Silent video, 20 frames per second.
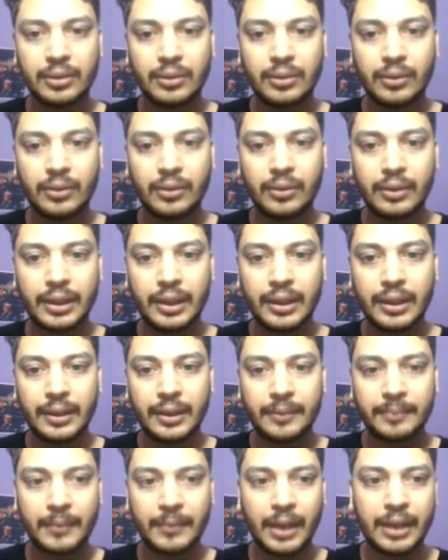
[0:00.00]

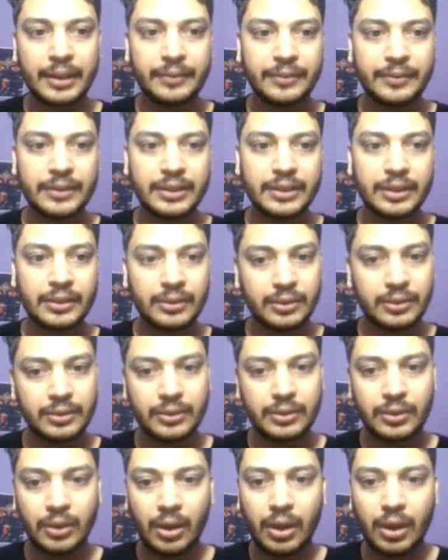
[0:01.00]
Okay, and if it's a
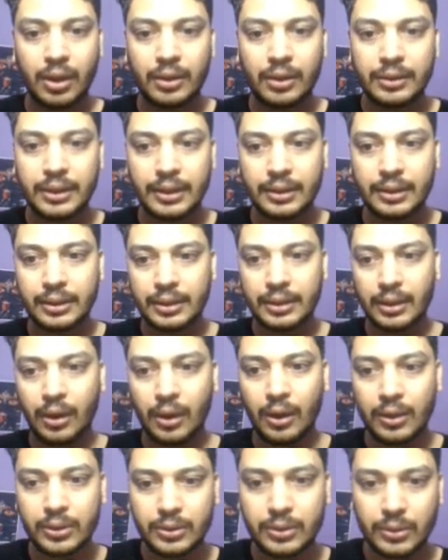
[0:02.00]
draw then
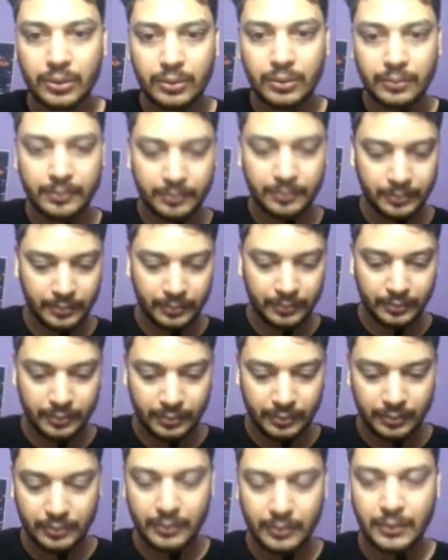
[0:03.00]
also
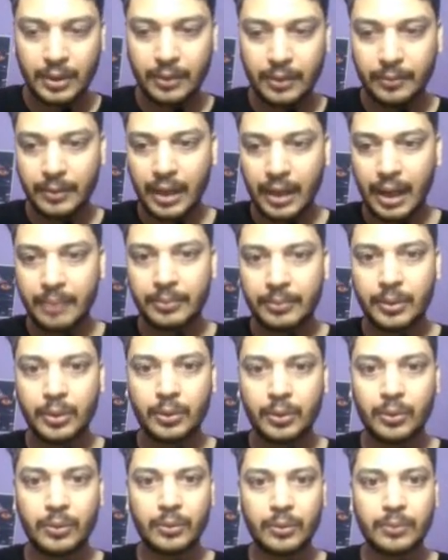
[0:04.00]
we have
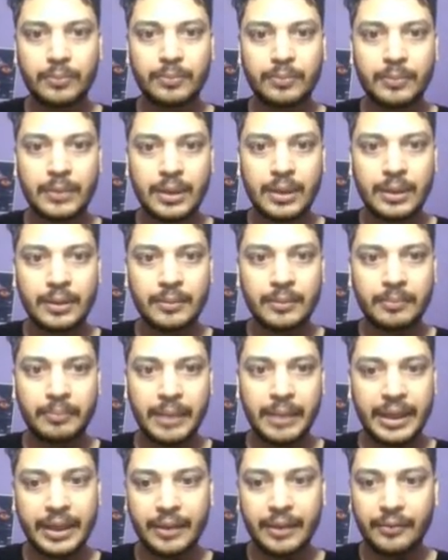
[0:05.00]
to
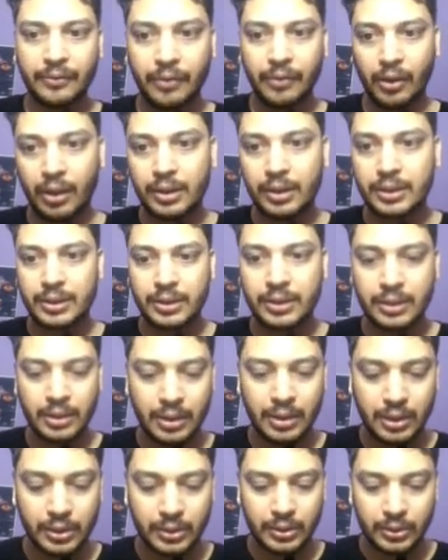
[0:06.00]
make it false.
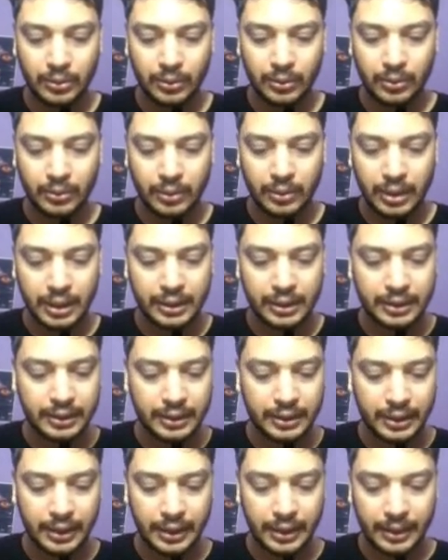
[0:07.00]
So let's
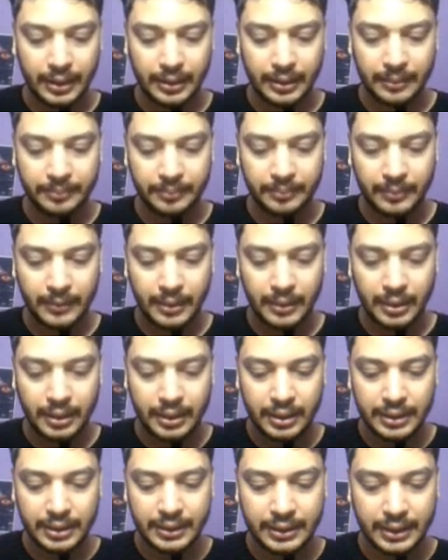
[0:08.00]
say
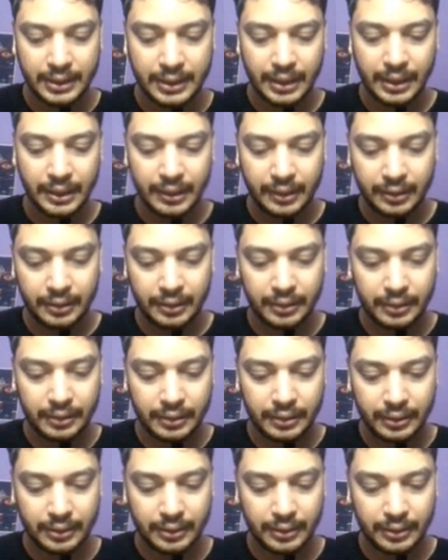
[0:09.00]
set
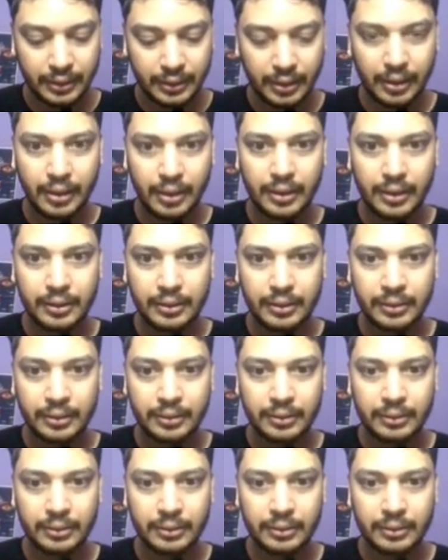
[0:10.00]
turn